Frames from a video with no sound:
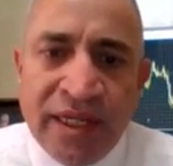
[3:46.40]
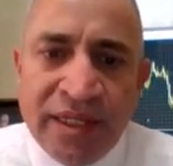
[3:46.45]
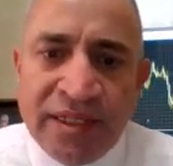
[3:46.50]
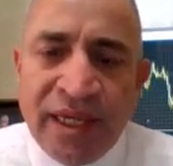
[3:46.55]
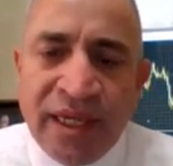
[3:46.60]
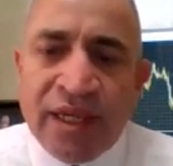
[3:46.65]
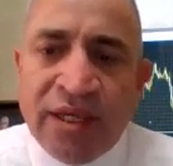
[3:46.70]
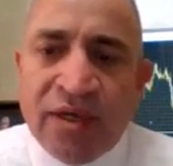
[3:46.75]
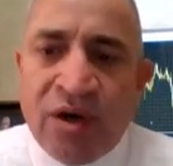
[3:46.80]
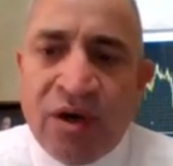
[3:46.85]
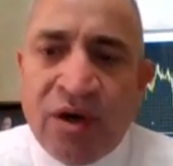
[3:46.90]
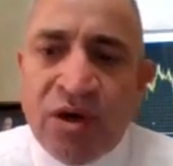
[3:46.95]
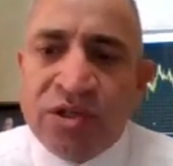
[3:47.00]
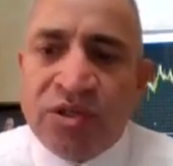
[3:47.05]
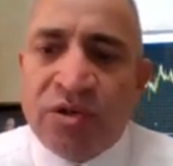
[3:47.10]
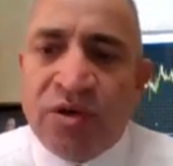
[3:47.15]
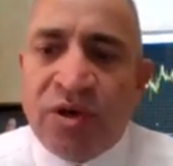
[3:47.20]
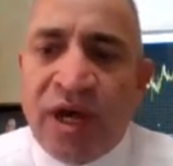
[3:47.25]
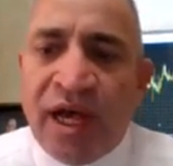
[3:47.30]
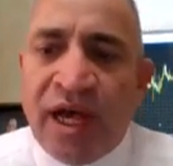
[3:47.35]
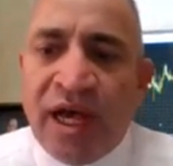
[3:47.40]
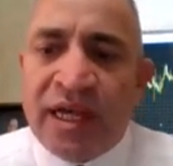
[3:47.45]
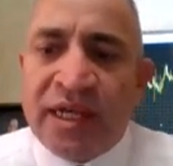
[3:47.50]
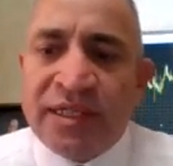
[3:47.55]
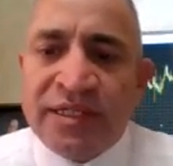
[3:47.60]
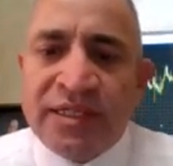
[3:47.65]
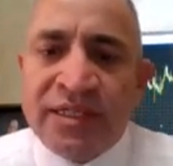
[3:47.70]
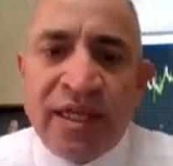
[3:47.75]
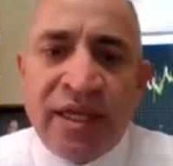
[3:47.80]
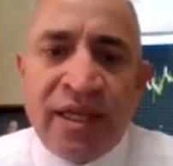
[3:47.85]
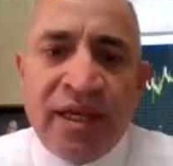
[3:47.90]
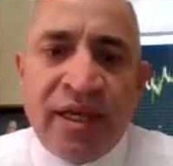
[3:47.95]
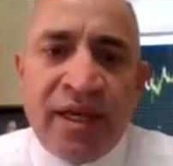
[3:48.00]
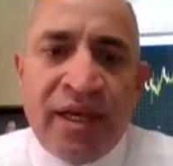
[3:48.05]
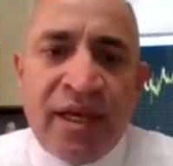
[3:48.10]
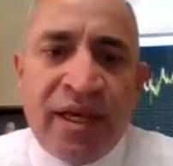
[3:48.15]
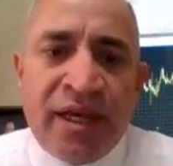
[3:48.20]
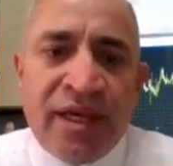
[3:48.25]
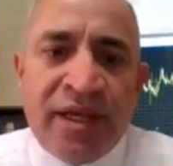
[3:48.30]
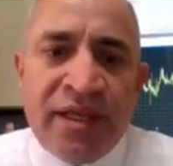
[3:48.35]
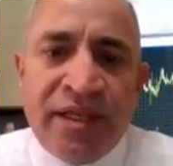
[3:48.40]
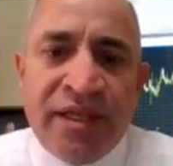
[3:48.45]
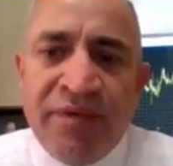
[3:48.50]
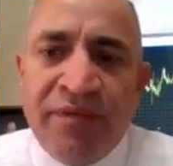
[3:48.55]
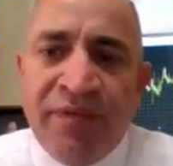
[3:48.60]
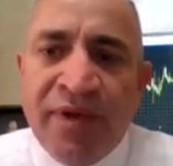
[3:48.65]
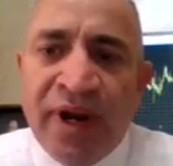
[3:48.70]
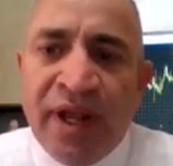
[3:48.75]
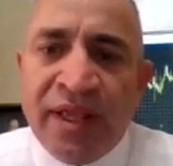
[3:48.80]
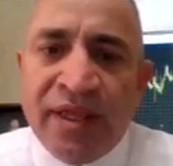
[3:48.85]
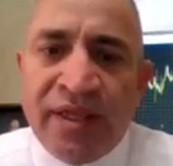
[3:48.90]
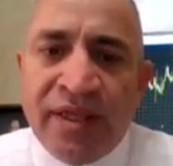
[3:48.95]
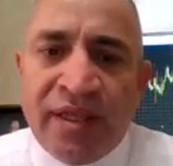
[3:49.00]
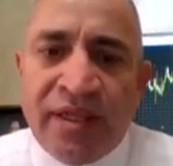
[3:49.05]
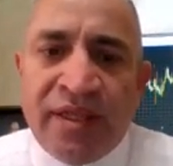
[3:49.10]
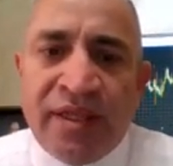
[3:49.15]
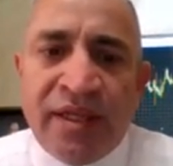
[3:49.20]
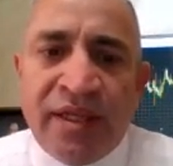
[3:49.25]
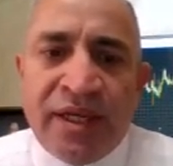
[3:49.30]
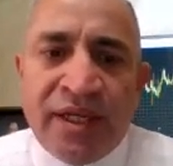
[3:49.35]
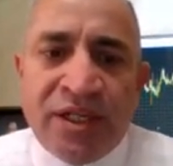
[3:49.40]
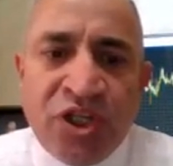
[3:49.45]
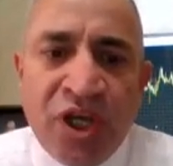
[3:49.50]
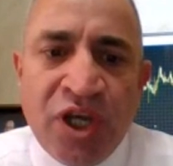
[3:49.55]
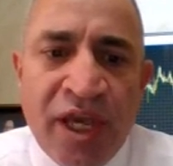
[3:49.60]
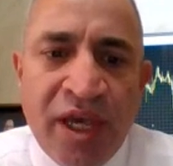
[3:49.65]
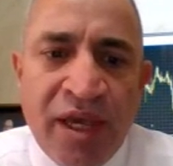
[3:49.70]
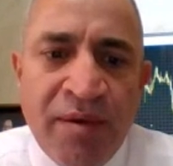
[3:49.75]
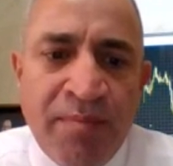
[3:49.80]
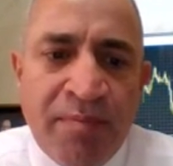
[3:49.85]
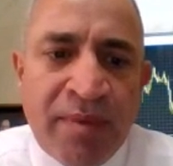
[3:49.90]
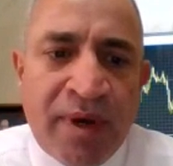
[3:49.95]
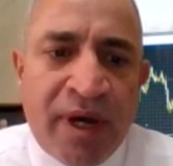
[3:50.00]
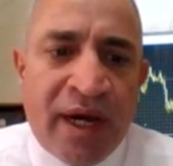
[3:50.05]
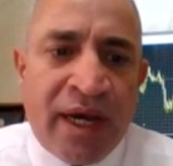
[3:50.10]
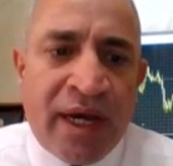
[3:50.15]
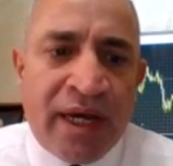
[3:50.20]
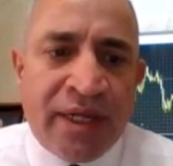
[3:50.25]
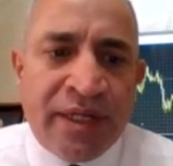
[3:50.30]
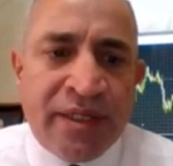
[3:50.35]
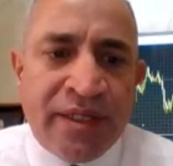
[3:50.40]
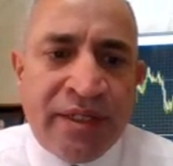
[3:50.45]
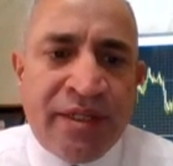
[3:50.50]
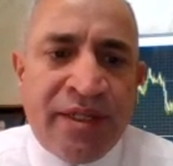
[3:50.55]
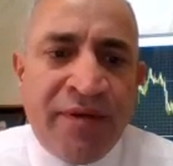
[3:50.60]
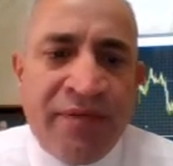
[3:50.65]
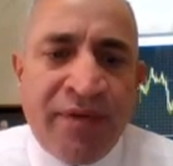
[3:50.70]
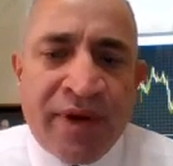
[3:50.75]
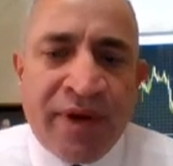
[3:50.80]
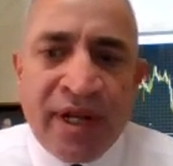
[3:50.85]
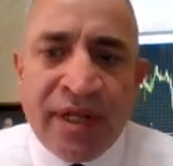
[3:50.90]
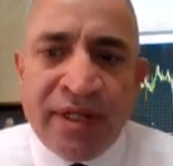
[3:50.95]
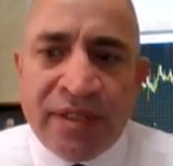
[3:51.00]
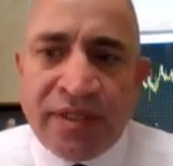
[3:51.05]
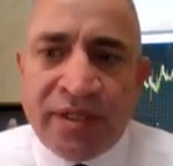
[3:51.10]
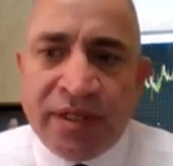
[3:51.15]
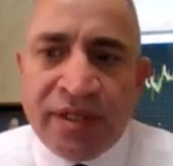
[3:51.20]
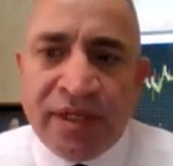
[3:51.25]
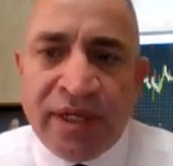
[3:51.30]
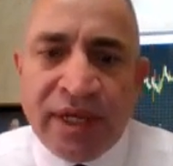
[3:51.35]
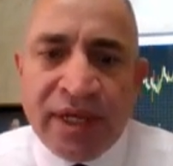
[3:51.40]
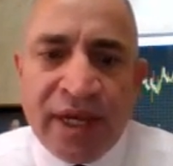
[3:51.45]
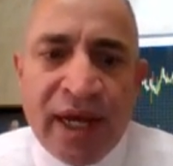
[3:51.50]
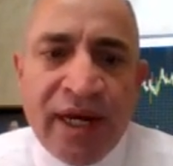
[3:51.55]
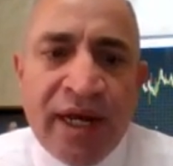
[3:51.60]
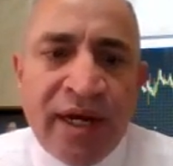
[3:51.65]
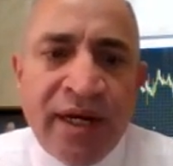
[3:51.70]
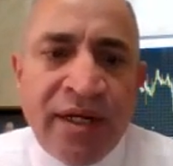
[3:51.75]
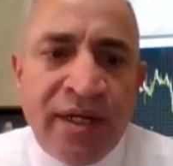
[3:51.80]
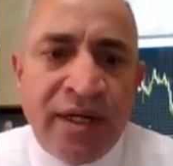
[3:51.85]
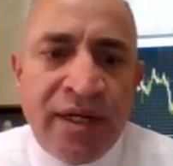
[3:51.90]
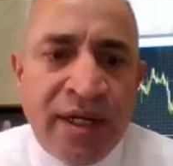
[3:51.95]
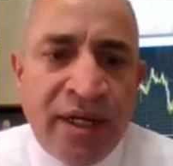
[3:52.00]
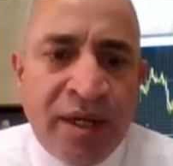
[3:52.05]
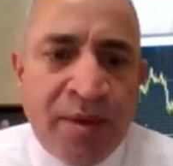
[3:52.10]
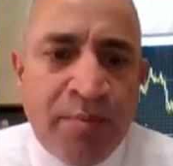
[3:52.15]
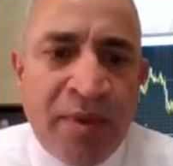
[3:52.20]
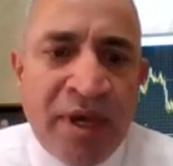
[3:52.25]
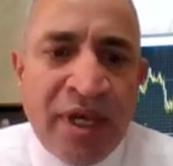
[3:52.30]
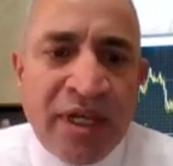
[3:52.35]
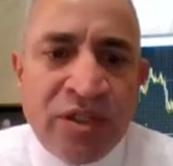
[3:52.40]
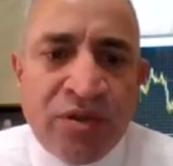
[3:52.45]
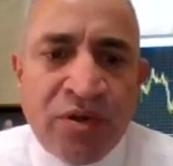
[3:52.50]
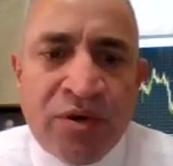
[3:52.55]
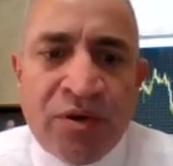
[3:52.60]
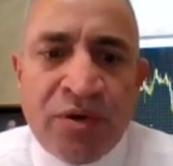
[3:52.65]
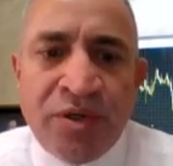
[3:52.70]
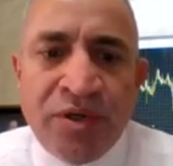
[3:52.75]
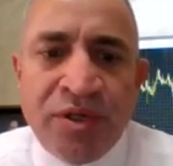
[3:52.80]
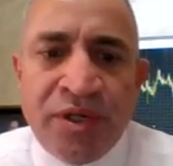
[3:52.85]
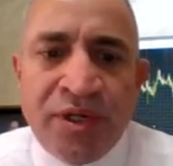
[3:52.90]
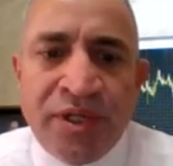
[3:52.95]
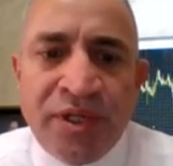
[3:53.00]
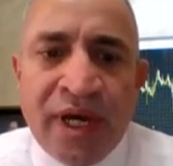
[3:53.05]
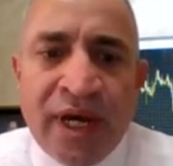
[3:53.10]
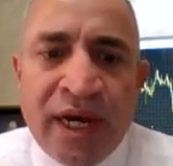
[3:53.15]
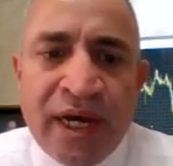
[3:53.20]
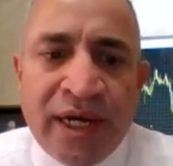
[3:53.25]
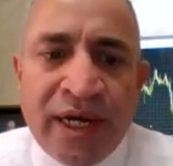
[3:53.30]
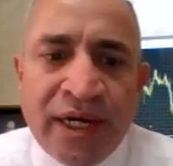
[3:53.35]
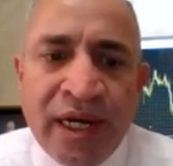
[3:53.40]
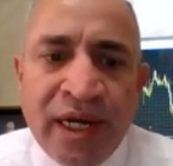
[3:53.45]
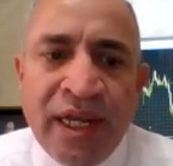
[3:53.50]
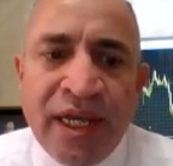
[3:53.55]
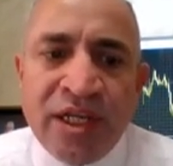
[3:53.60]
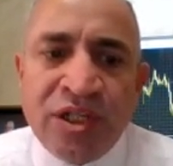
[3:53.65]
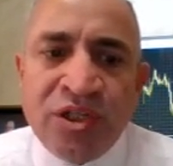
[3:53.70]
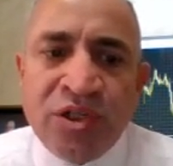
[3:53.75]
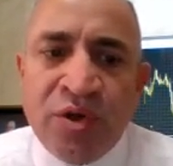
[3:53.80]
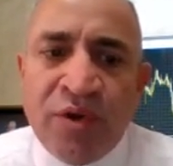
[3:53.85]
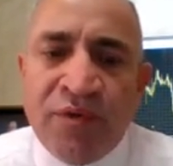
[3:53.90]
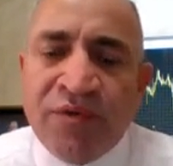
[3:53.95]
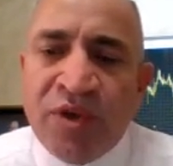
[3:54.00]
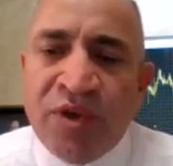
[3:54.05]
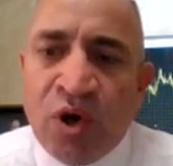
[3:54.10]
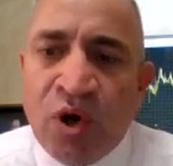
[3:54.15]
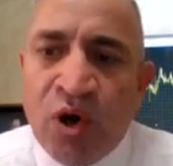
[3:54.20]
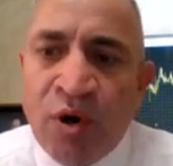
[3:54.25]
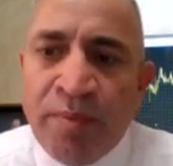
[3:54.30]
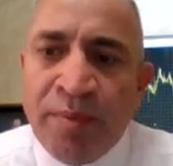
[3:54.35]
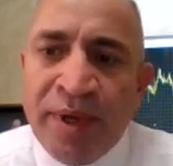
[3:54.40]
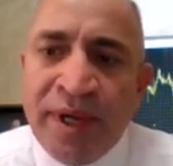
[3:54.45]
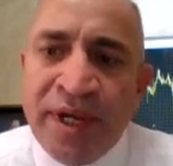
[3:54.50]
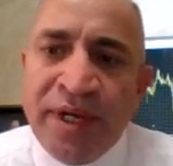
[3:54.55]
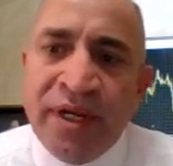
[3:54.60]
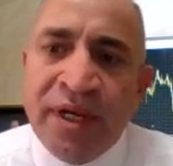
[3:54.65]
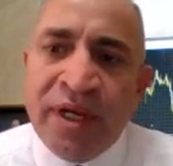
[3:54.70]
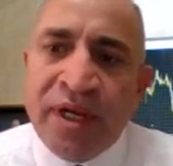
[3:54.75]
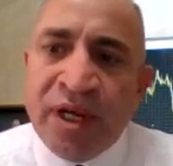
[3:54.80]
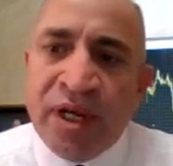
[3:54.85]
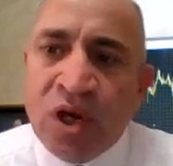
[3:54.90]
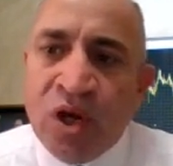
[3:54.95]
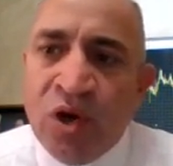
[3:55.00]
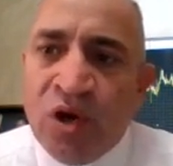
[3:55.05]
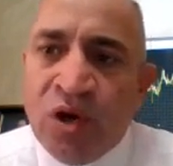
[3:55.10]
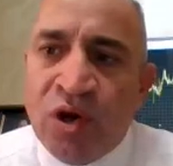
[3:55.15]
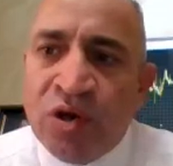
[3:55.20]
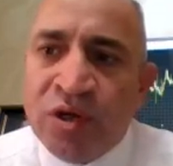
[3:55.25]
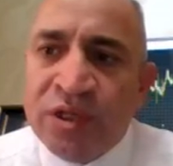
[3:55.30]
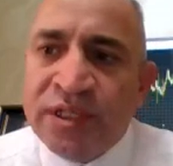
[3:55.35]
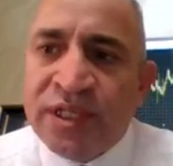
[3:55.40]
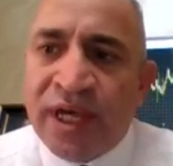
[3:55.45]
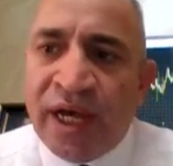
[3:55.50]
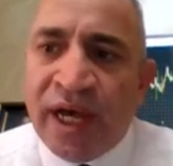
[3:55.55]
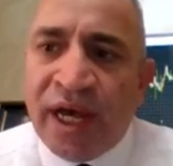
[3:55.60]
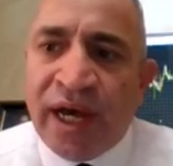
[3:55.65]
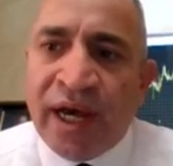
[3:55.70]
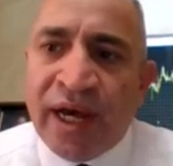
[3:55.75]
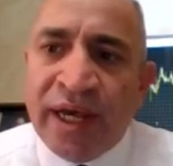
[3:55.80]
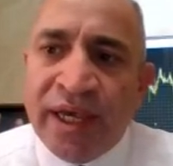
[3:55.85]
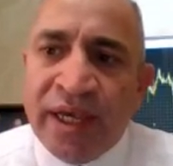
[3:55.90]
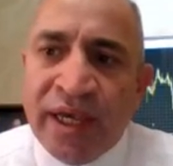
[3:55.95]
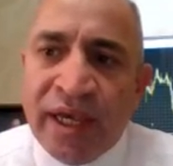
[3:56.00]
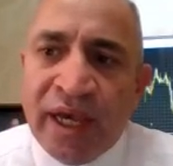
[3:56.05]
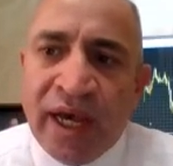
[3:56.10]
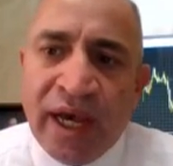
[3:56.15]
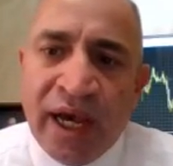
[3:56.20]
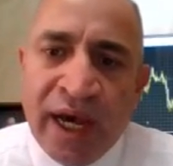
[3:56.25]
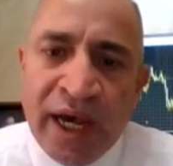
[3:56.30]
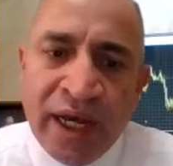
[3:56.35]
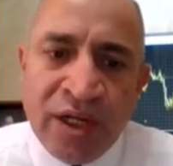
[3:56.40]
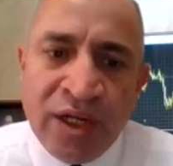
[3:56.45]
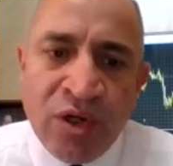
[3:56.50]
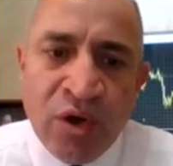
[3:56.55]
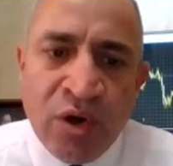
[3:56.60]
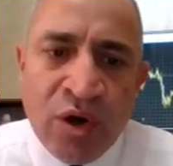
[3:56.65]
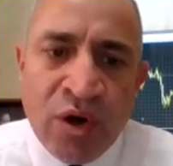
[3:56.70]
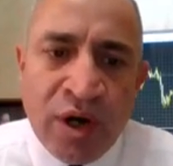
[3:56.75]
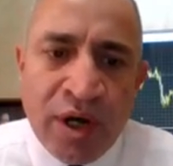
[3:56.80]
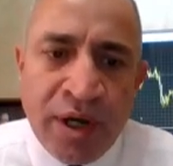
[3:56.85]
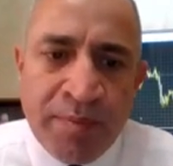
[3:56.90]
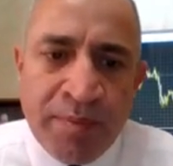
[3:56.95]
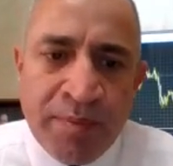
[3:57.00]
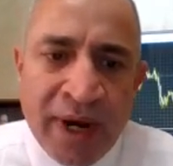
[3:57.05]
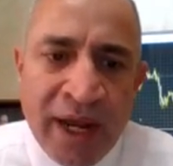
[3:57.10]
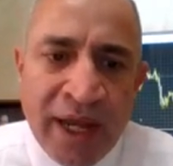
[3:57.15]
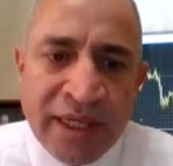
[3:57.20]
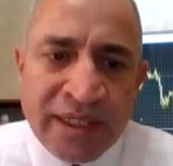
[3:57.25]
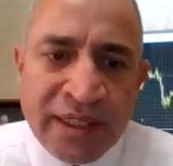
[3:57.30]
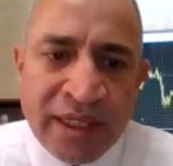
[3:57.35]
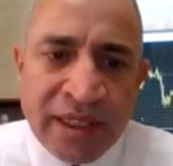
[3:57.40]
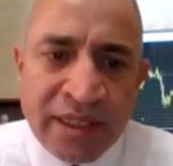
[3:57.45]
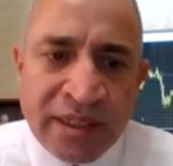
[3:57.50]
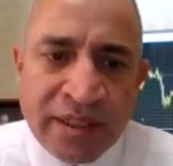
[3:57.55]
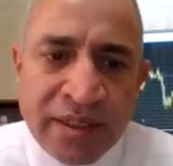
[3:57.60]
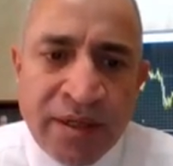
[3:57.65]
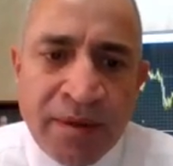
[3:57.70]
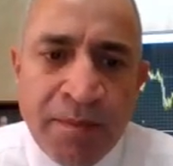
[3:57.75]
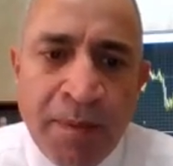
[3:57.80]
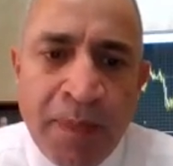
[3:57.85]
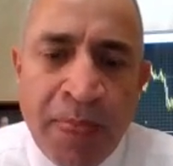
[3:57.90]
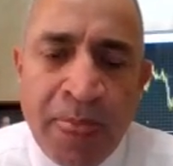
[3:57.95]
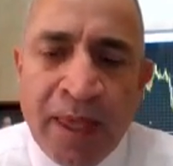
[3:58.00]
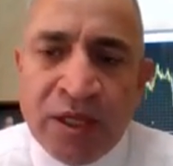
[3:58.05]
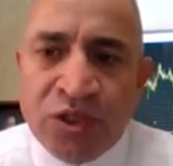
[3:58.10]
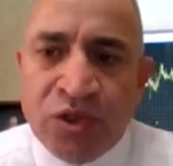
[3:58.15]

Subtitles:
candlestick also has different shape and different color based on the relation of the open, close, high, and low prices.